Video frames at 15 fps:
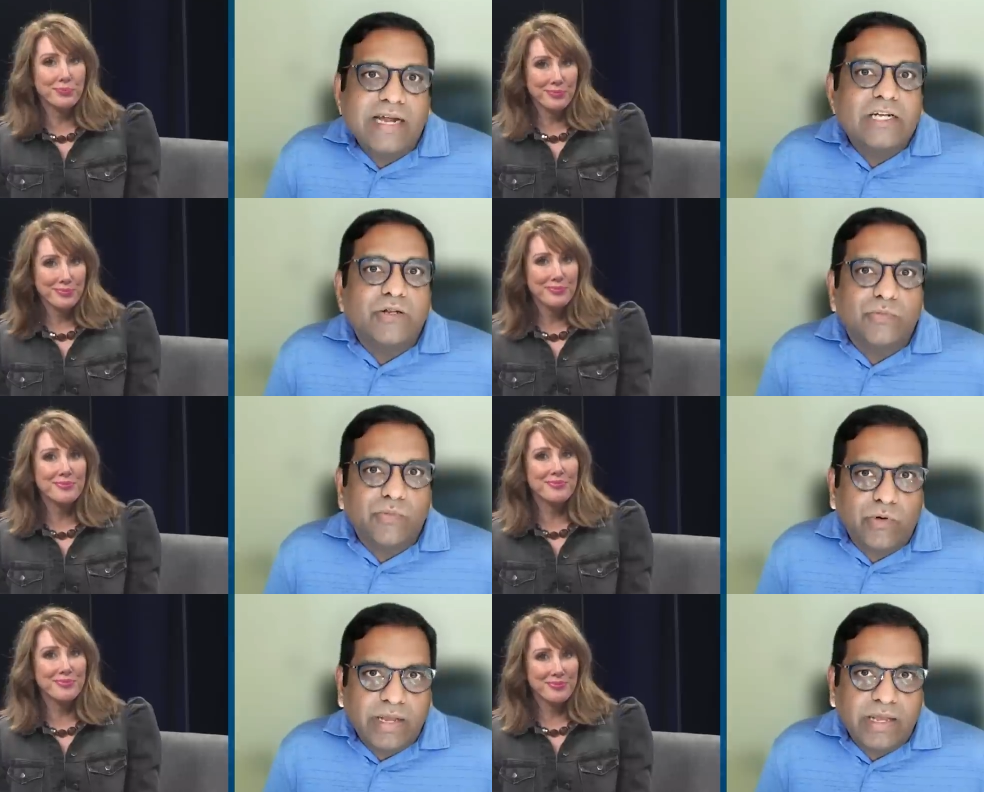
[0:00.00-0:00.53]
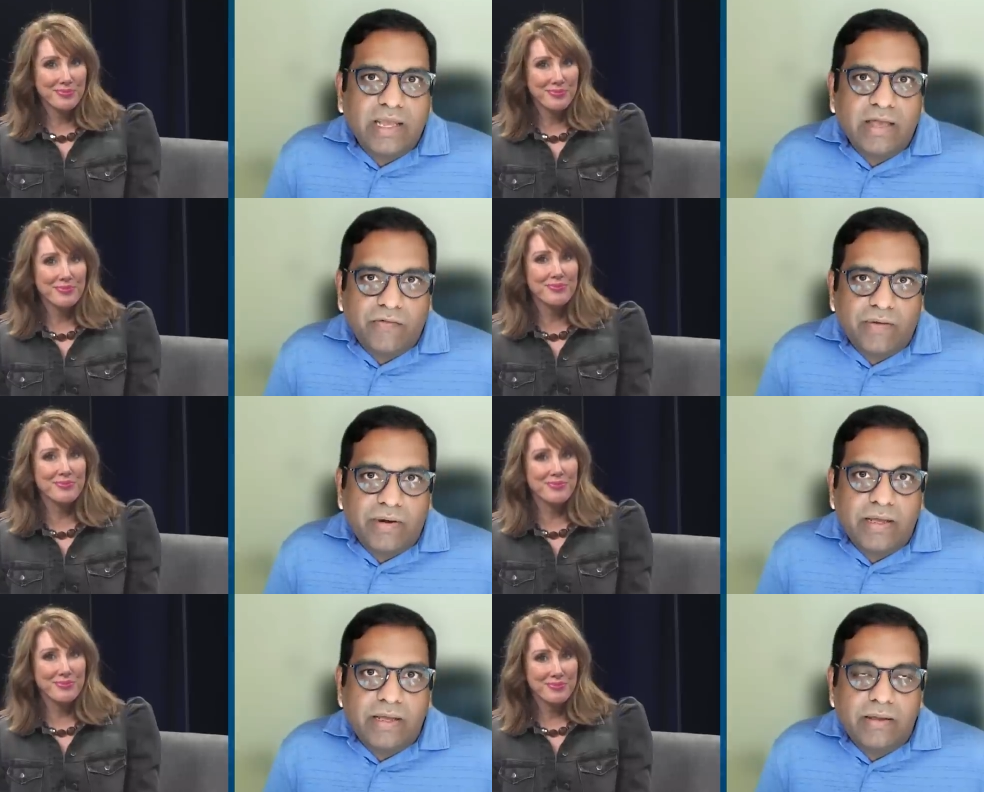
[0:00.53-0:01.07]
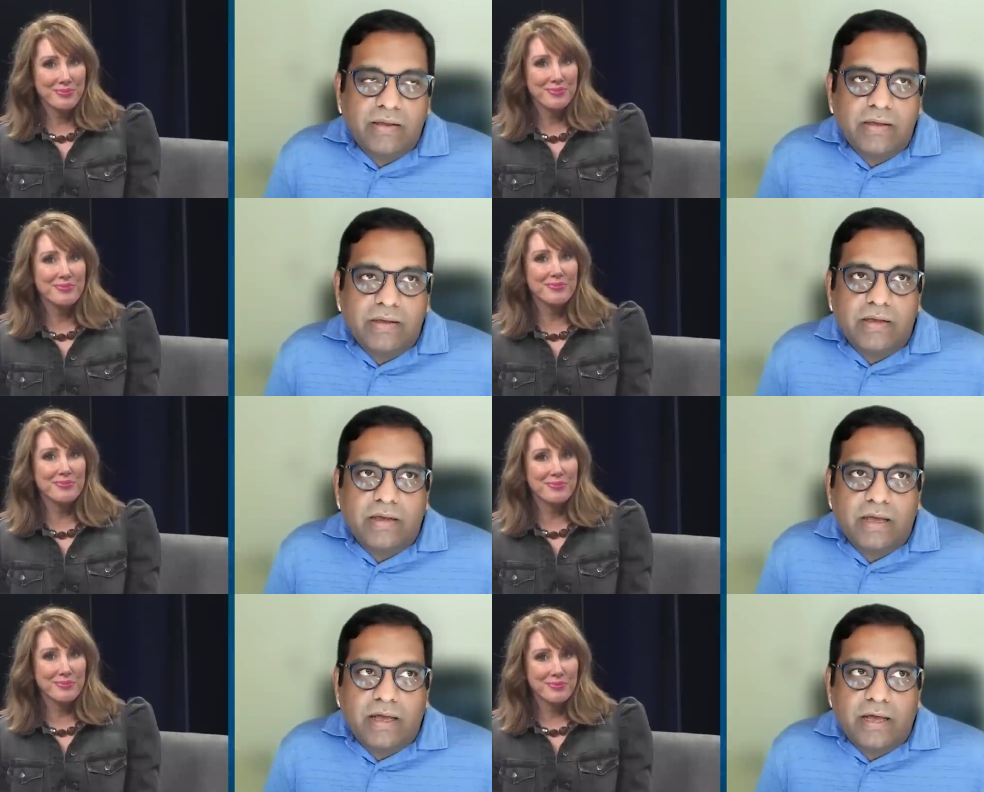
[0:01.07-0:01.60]
Speaker 1: try to bring a very
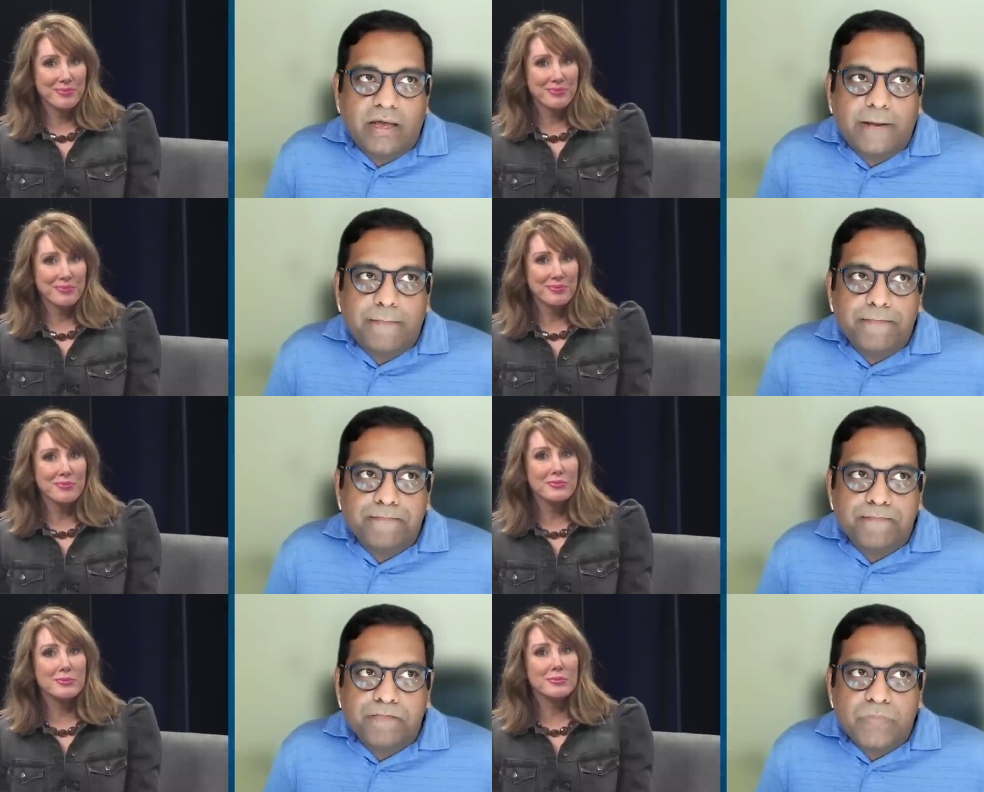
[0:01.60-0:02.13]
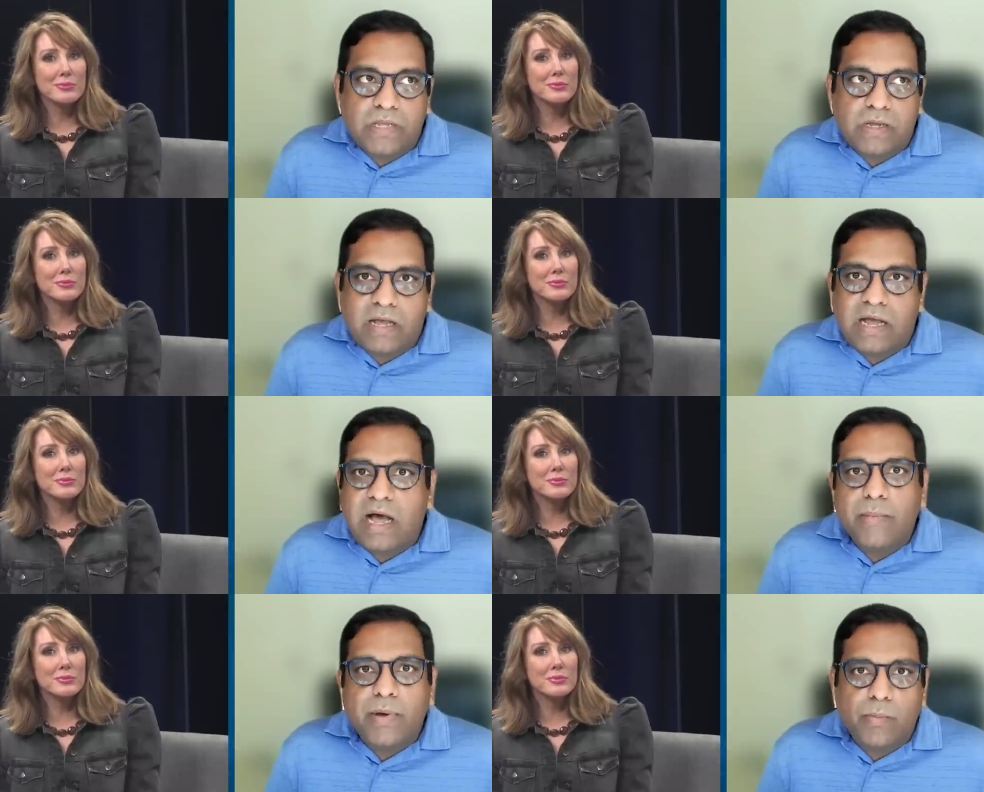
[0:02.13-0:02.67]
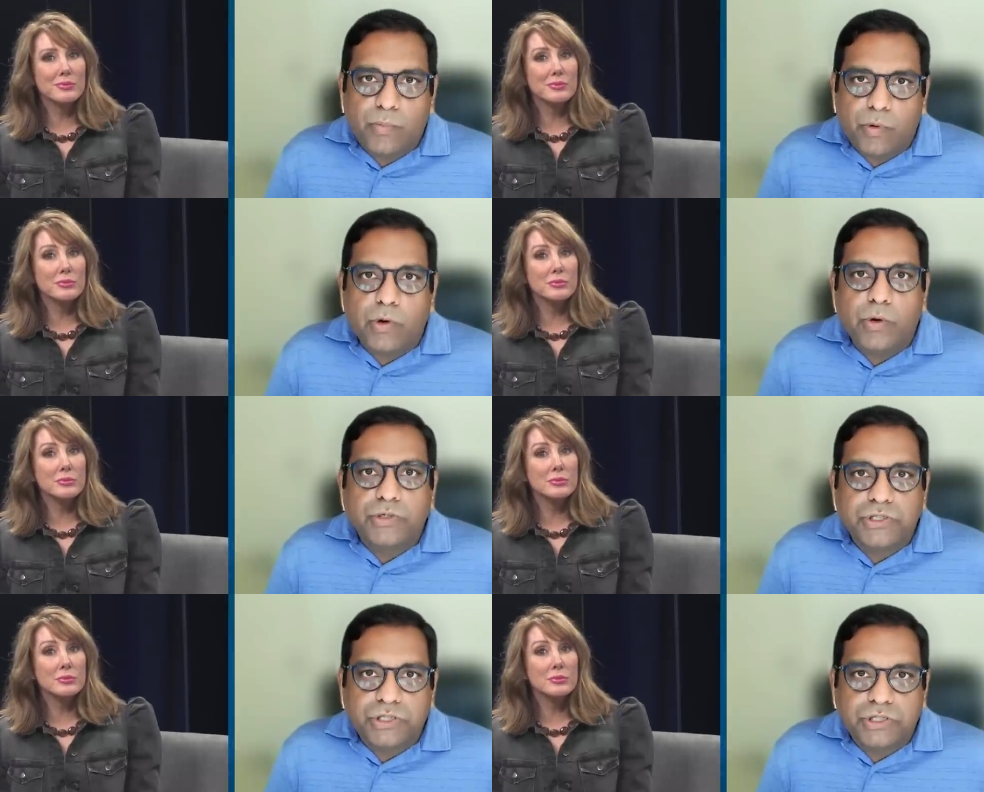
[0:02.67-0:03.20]
common
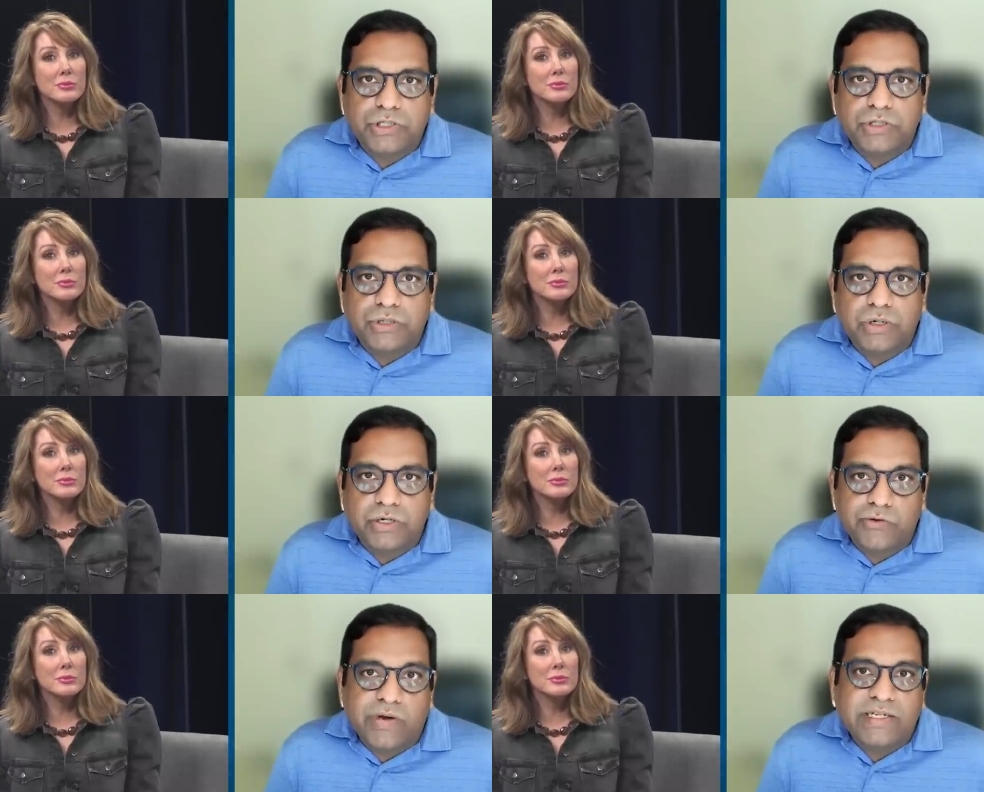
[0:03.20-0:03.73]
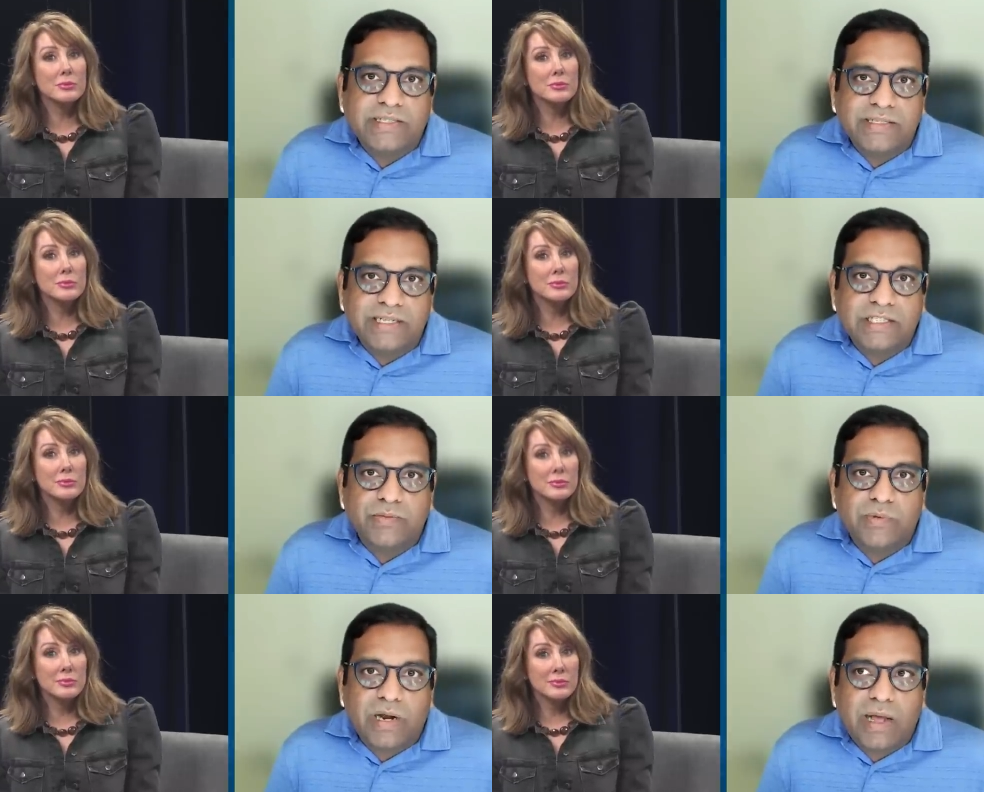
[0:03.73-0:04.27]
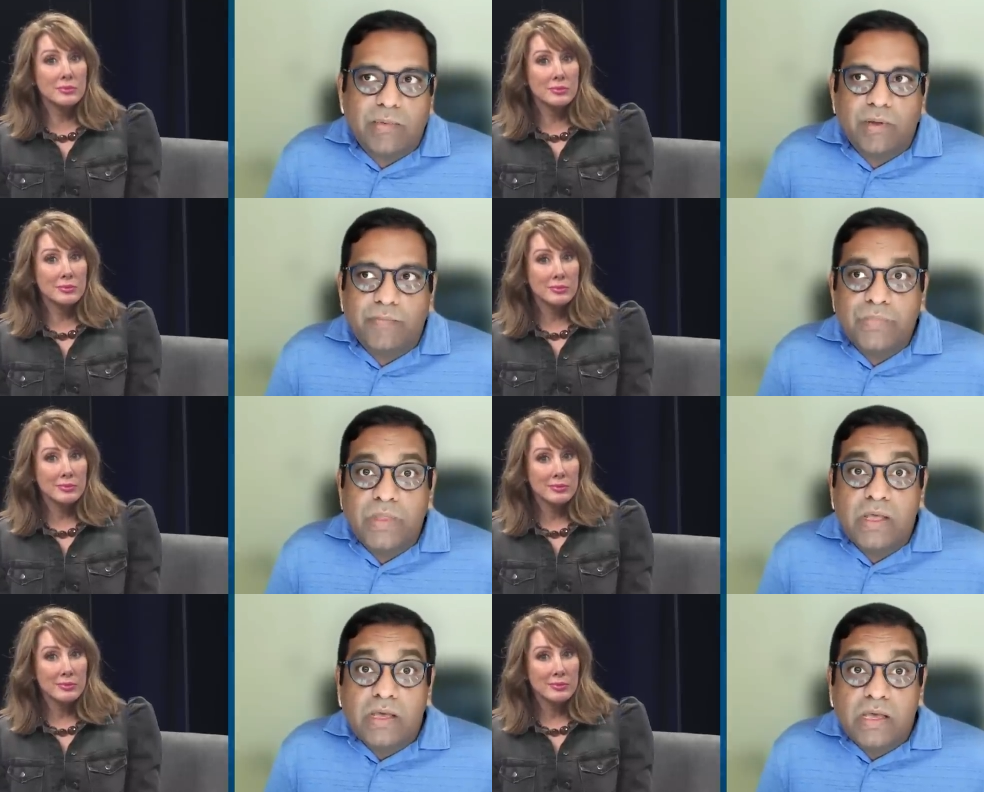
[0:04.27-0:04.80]
approach to addressing this
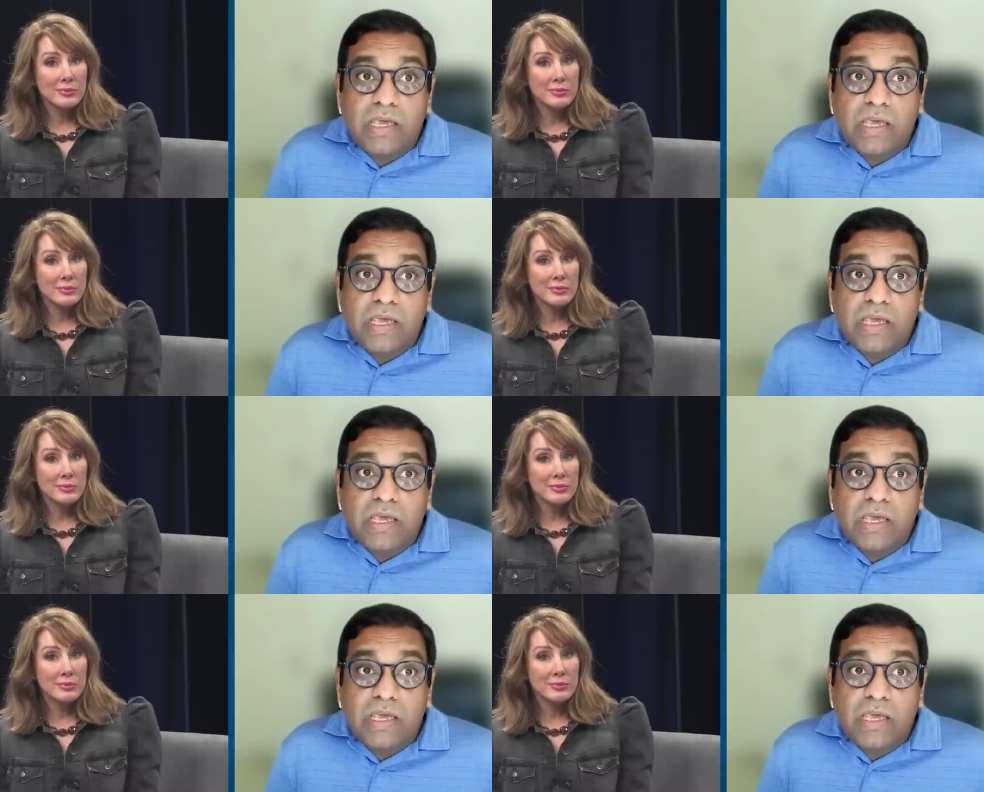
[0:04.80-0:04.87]
problem,